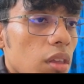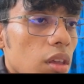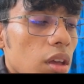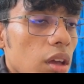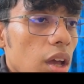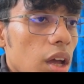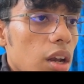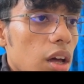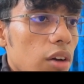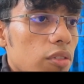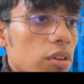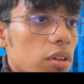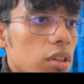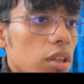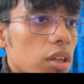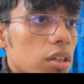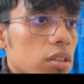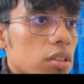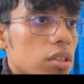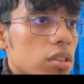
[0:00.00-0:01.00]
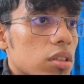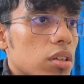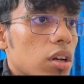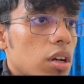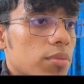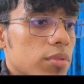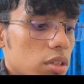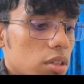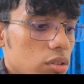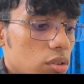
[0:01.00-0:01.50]
And after that, I'm
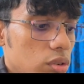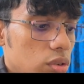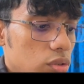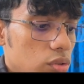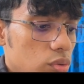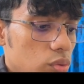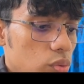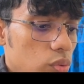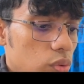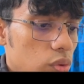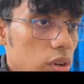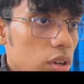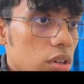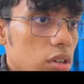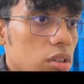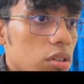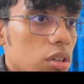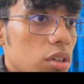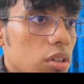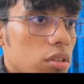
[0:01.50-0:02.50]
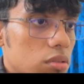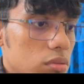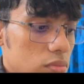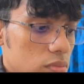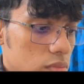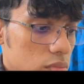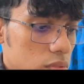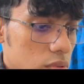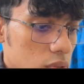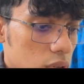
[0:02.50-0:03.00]
just going to return
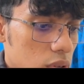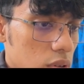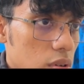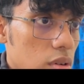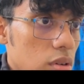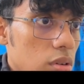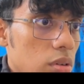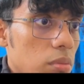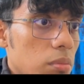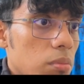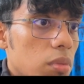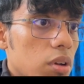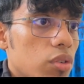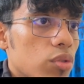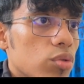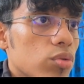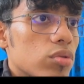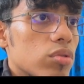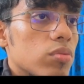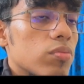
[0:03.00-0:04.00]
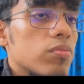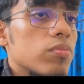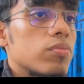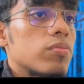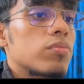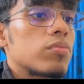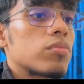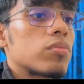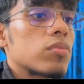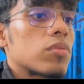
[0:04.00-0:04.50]
my root.
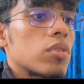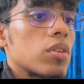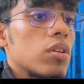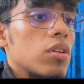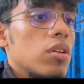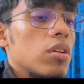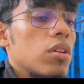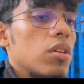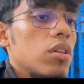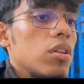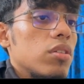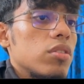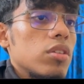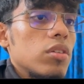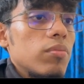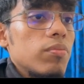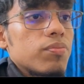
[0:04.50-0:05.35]
Let's see.